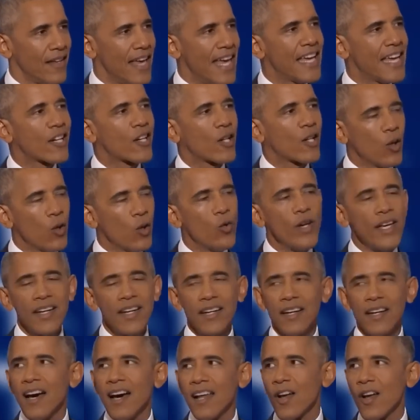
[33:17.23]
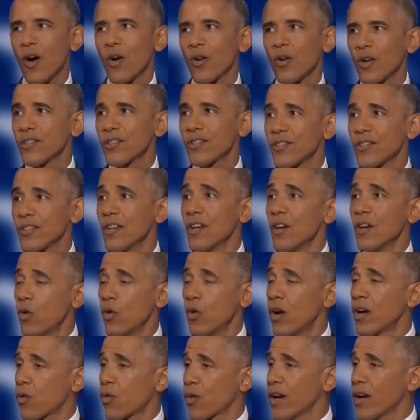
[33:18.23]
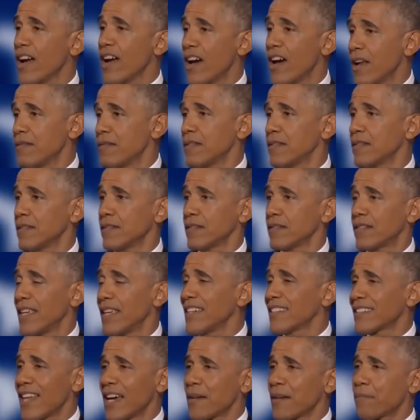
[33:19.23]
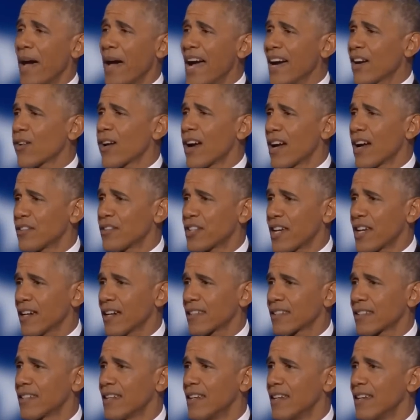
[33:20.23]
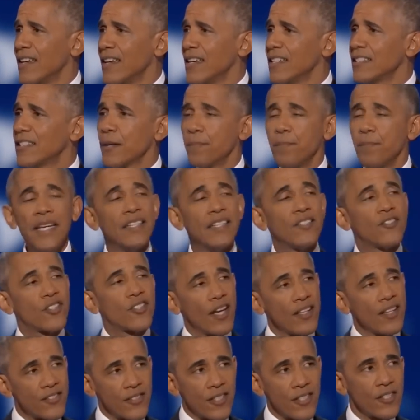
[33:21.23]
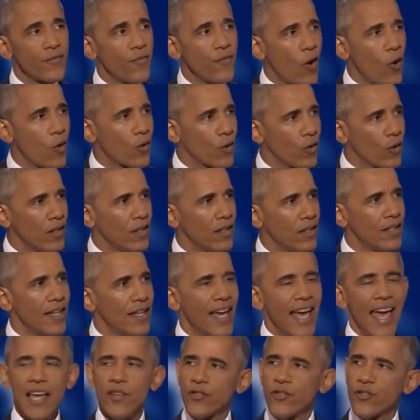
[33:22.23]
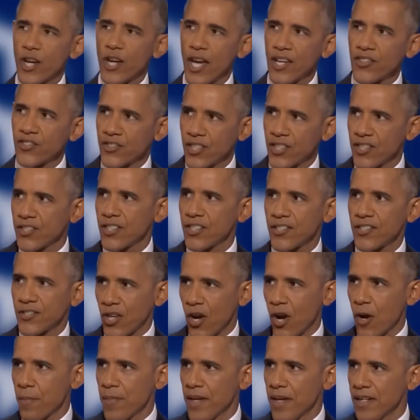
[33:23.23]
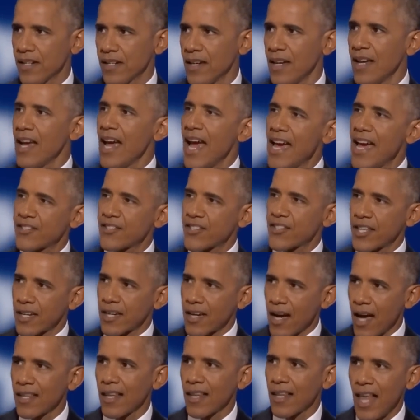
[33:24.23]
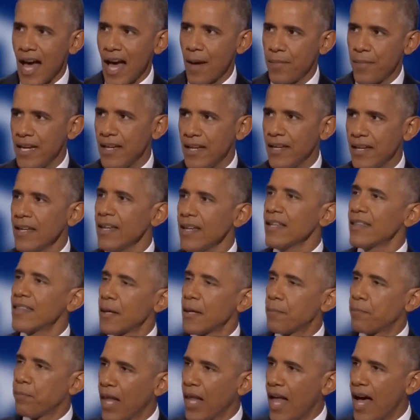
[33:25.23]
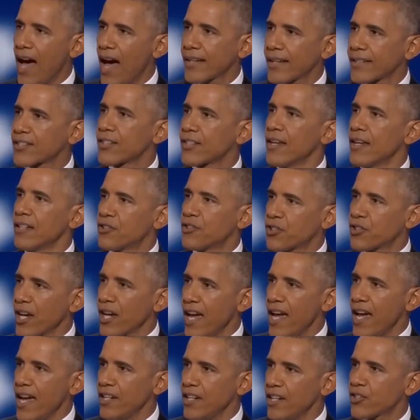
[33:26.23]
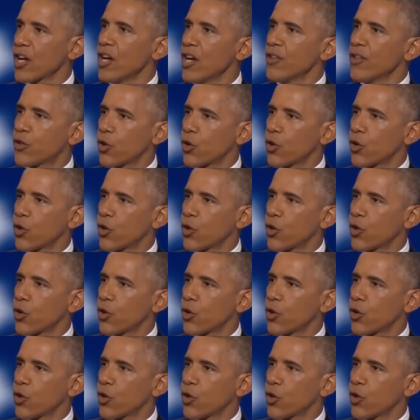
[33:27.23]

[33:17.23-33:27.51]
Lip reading: including gun owners who agree on things like background checks, to be just as vocal and just as determined as the gun lobby that blocks change